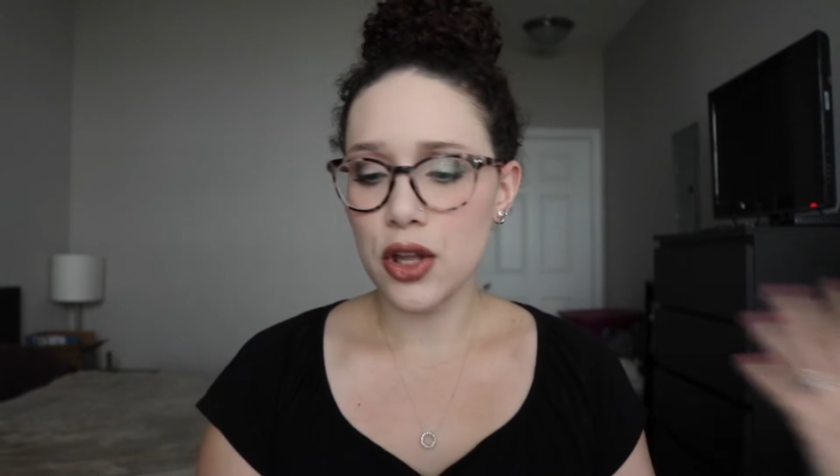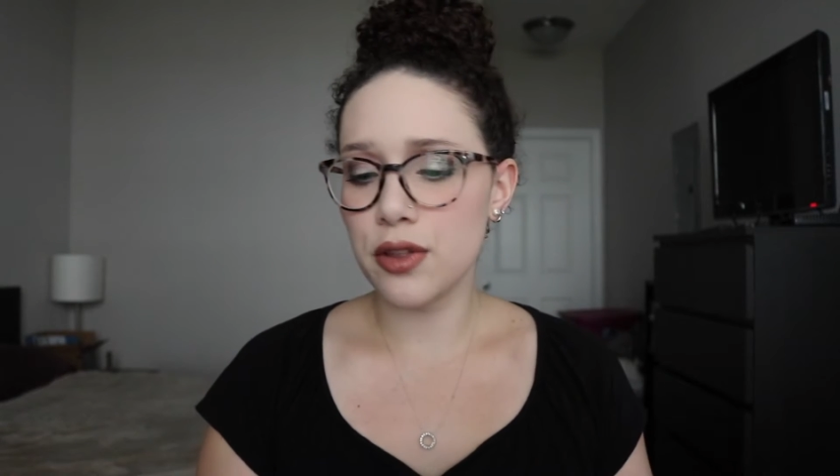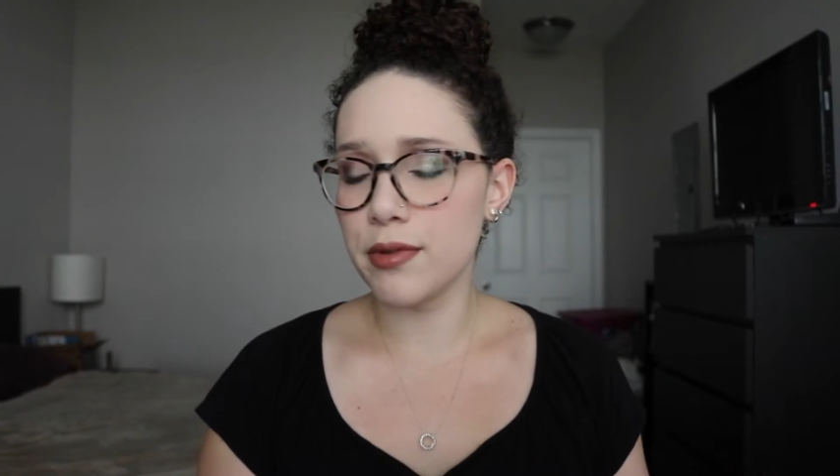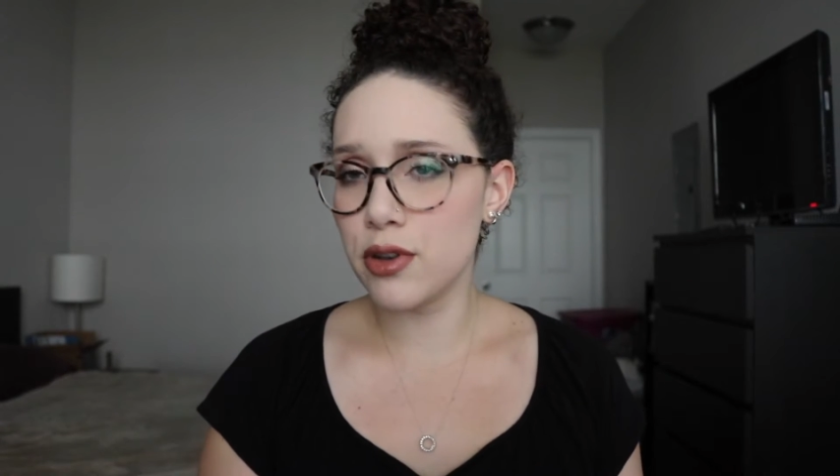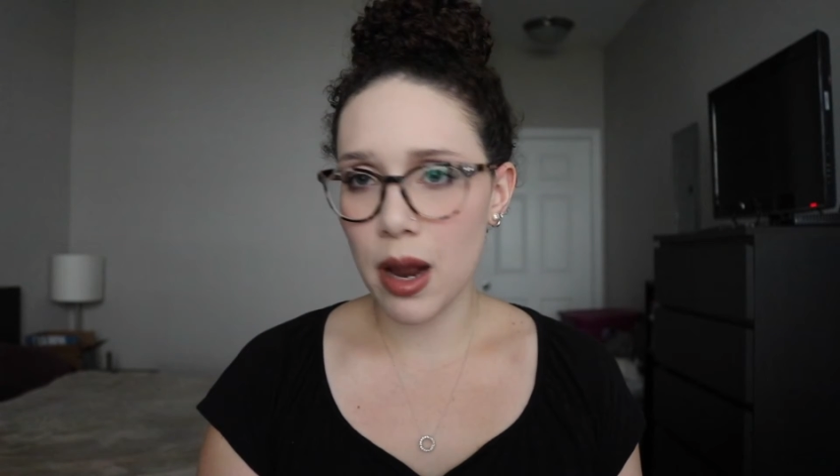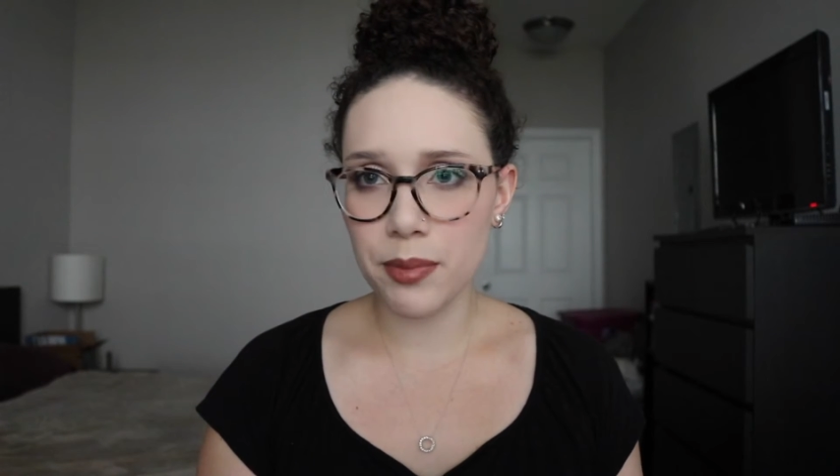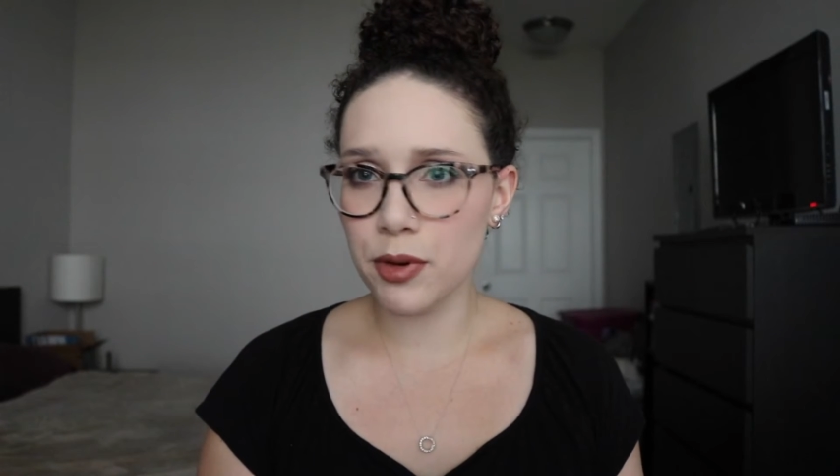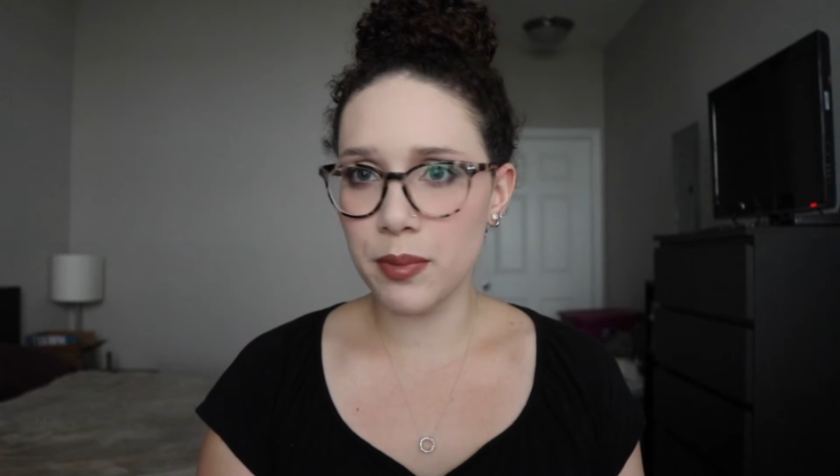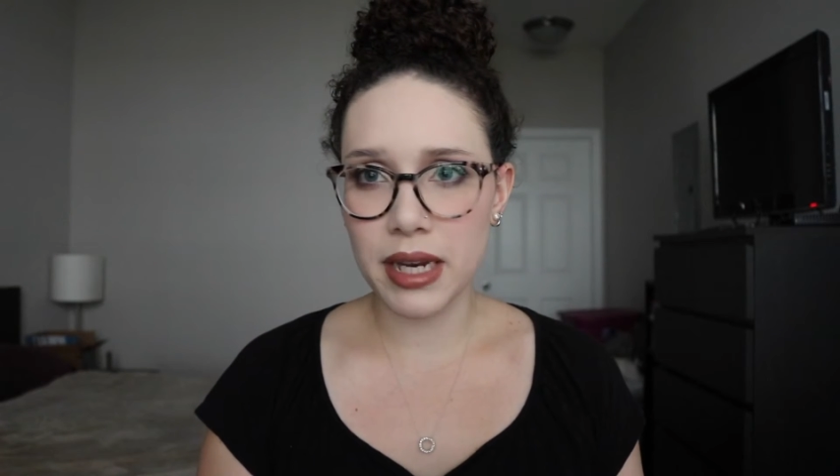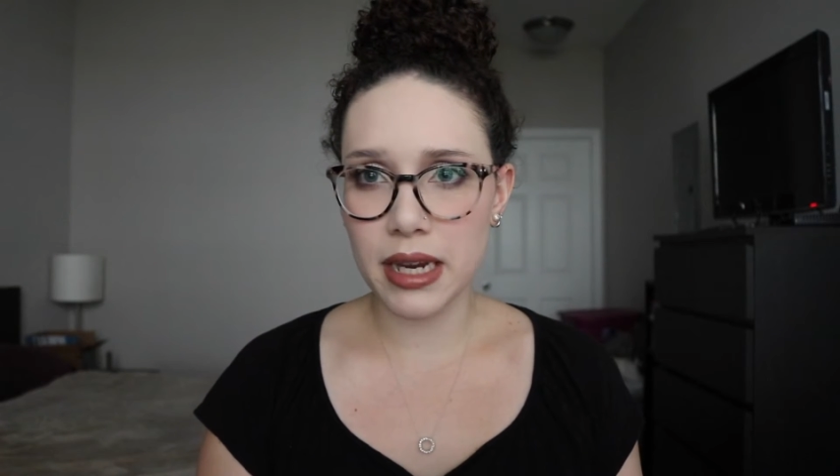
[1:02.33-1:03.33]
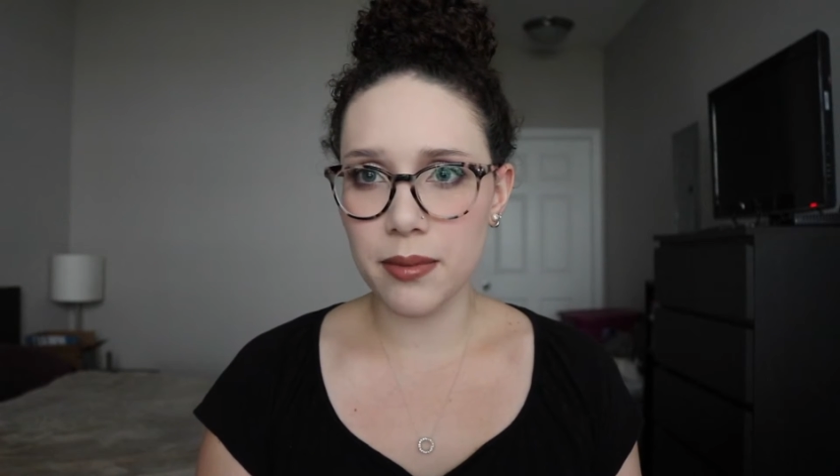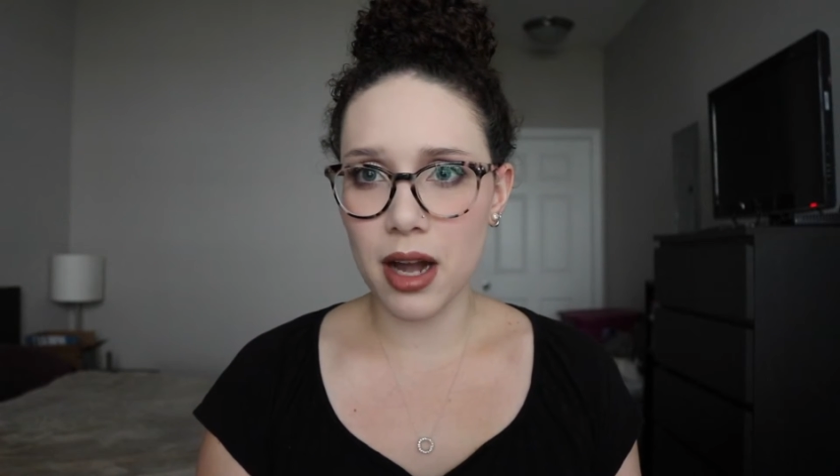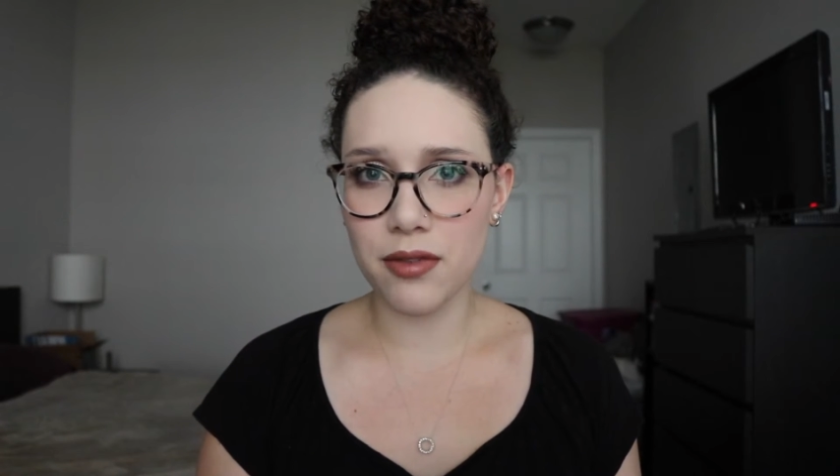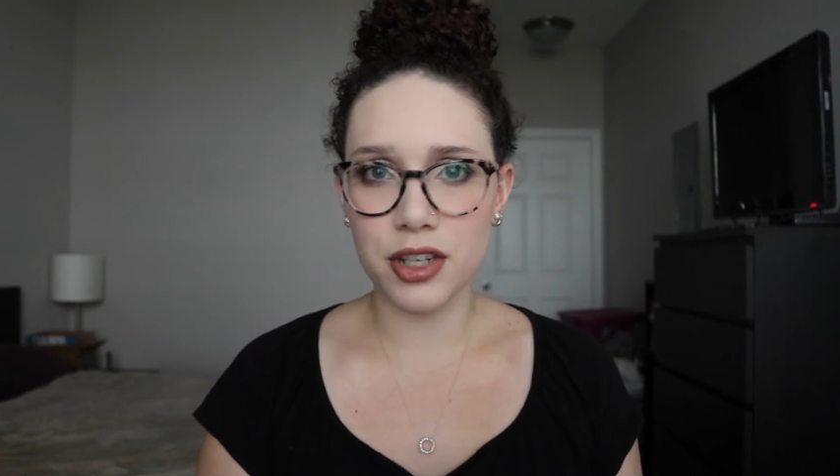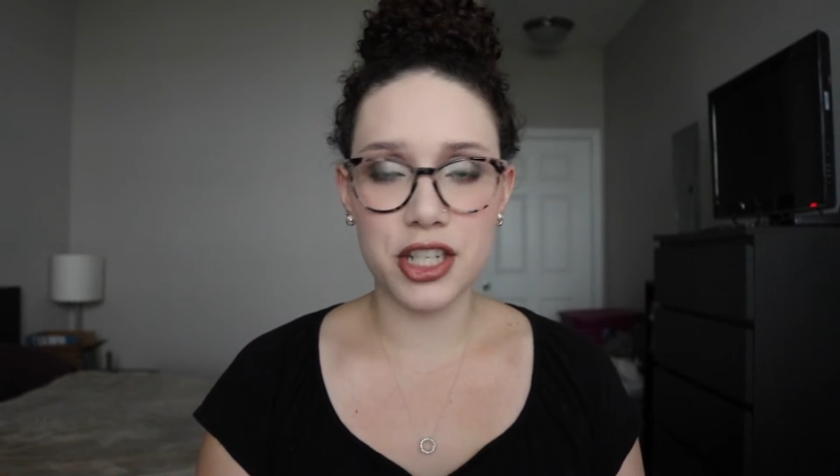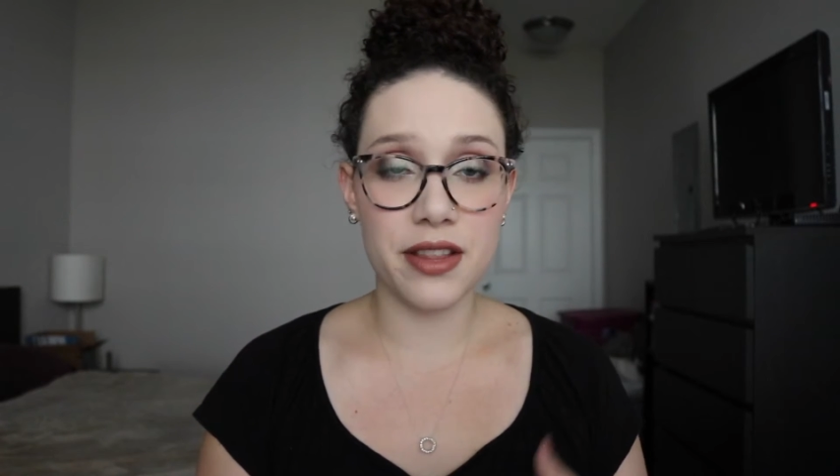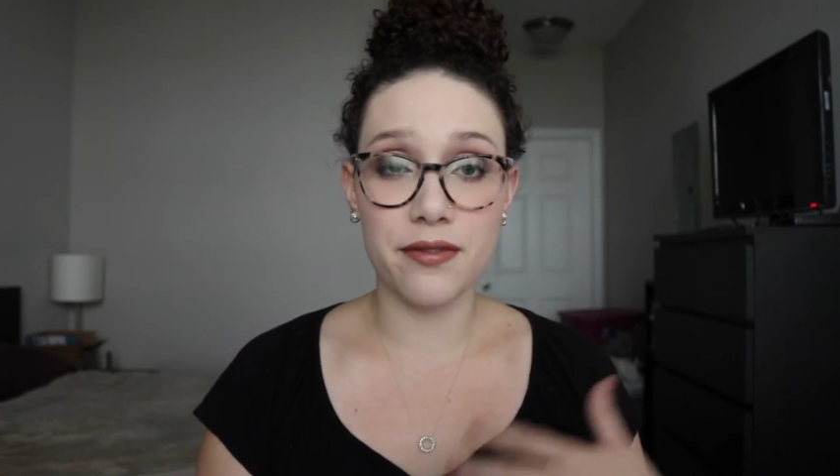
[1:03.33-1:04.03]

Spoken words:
3 drops for medium coverage, and